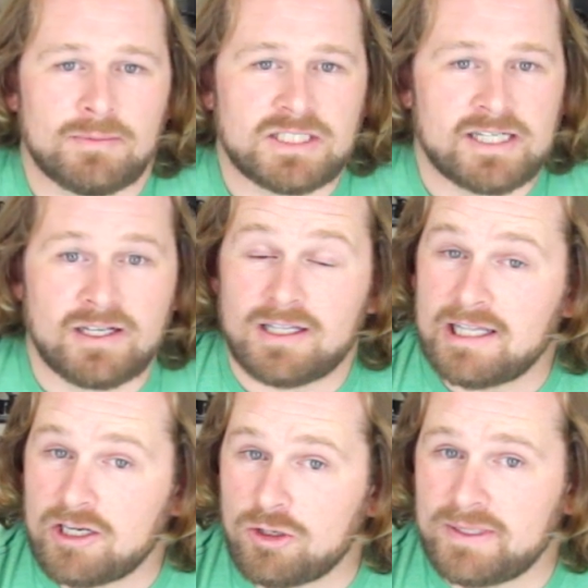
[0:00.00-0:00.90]
Let me tell you a
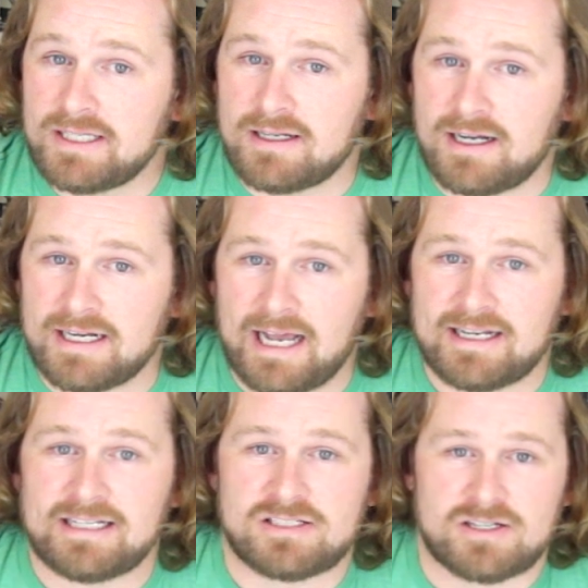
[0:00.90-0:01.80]
little bit on
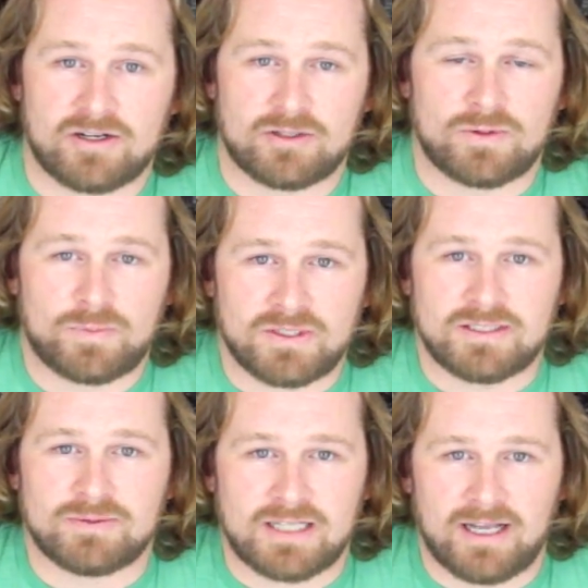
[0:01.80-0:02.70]
how to get started with
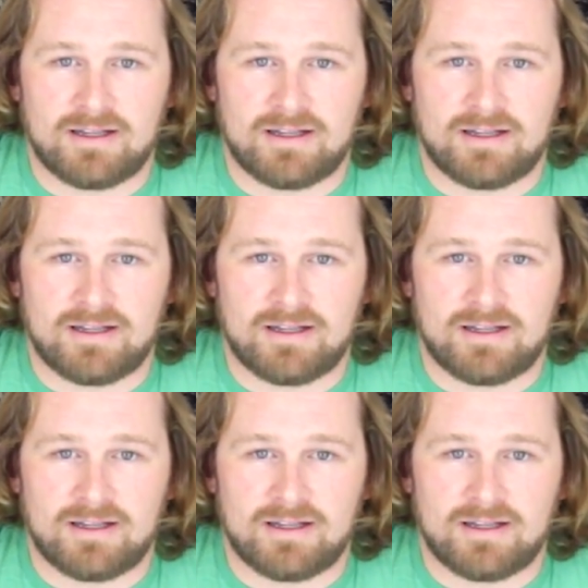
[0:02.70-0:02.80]
printing with